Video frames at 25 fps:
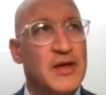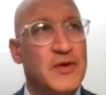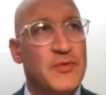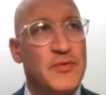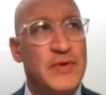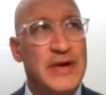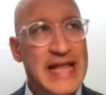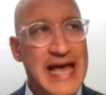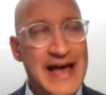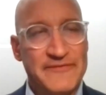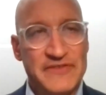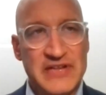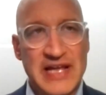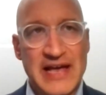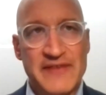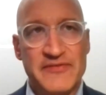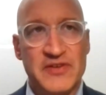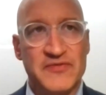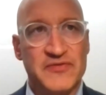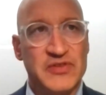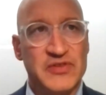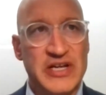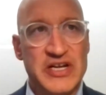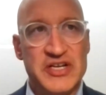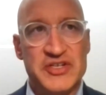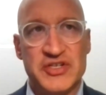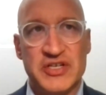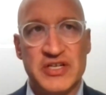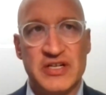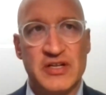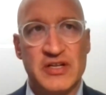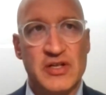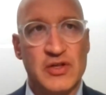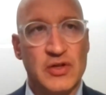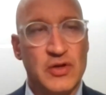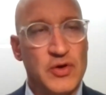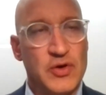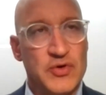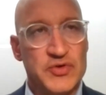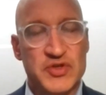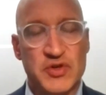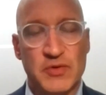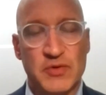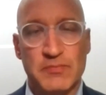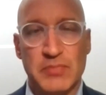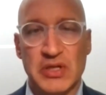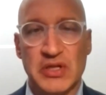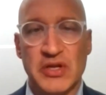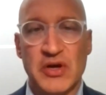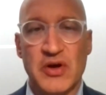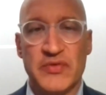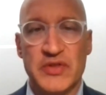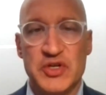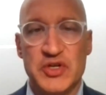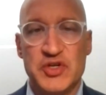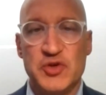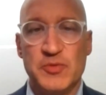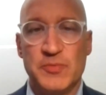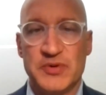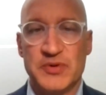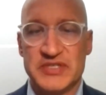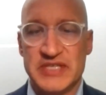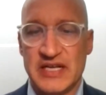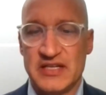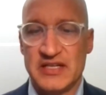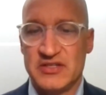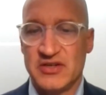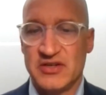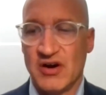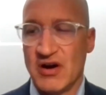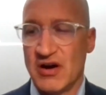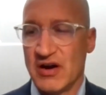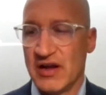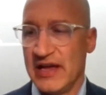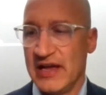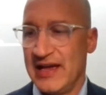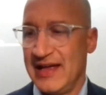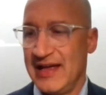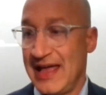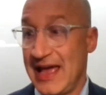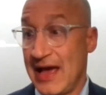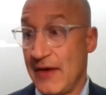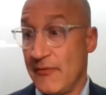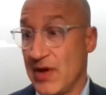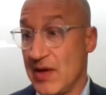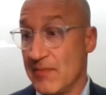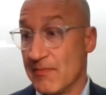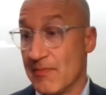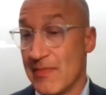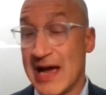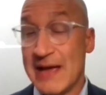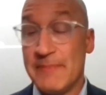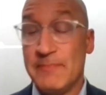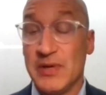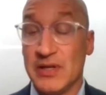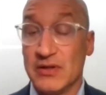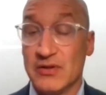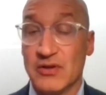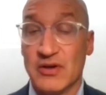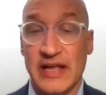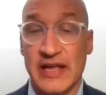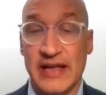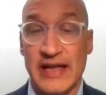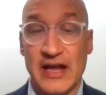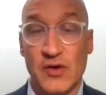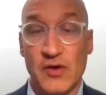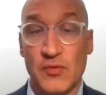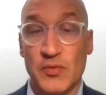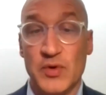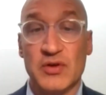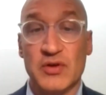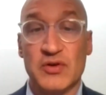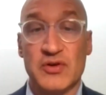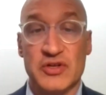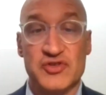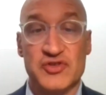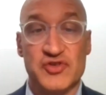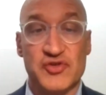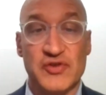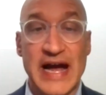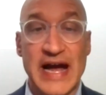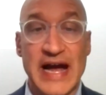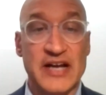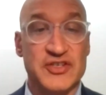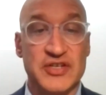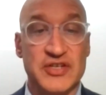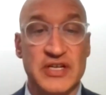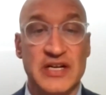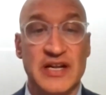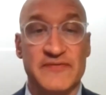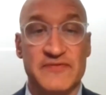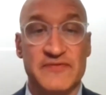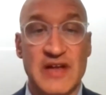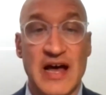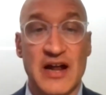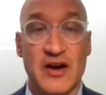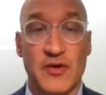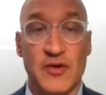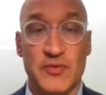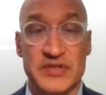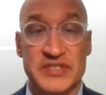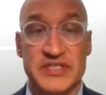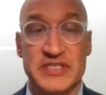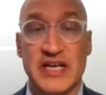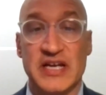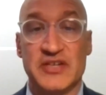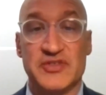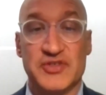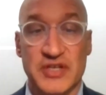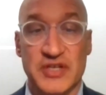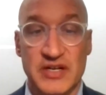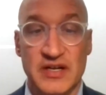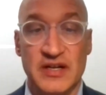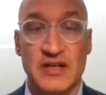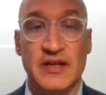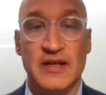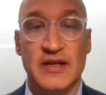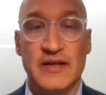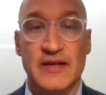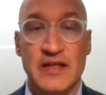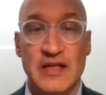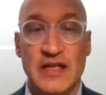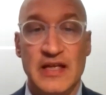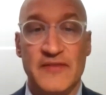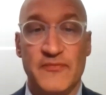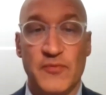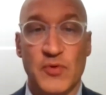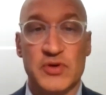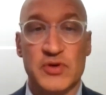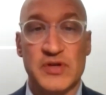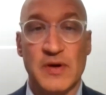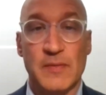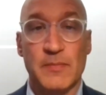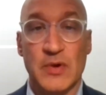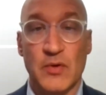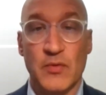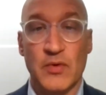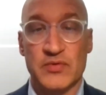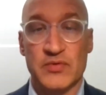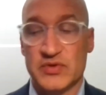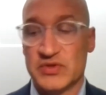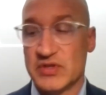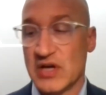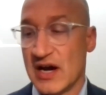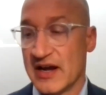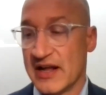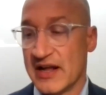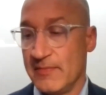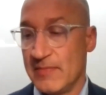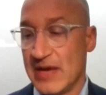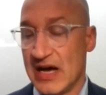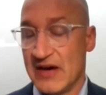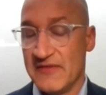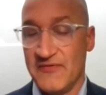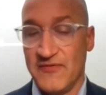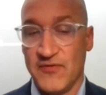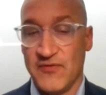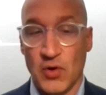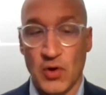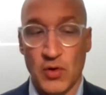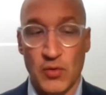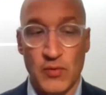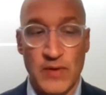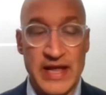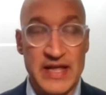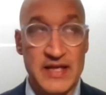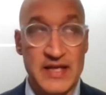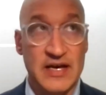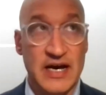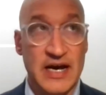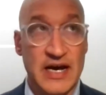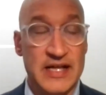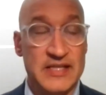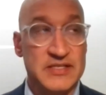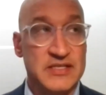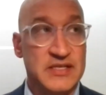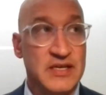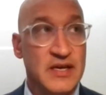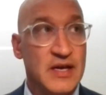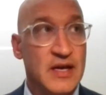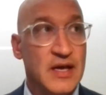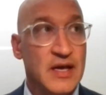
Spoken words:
We'd have to have inflation close or below the 2% target, and we might be looking at a real contraction, if not a recession, if we're talking about 4 rate cuts.